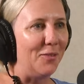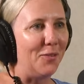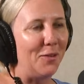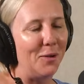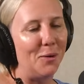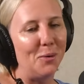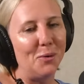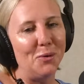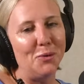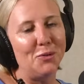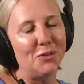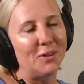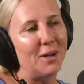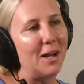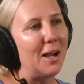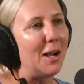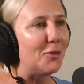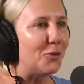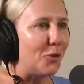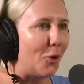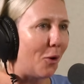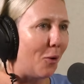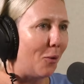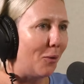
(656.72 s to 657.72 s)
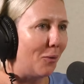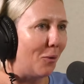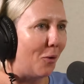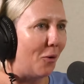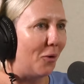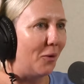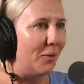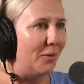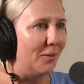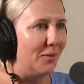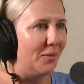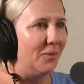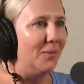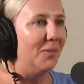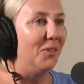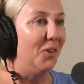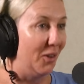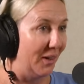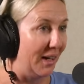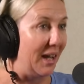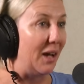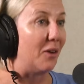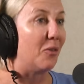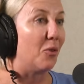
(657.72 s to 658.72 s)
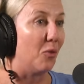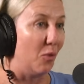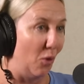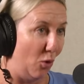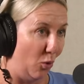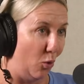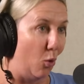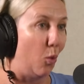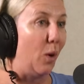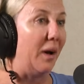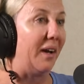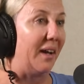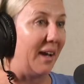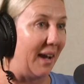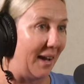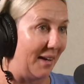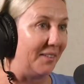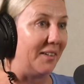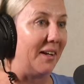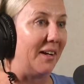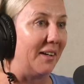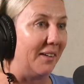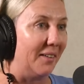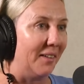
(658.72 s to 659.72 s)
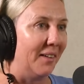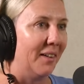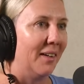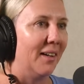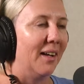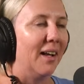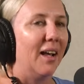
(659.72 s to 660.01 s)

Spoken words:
If there was an asshole on, you'd get a real quick countdown.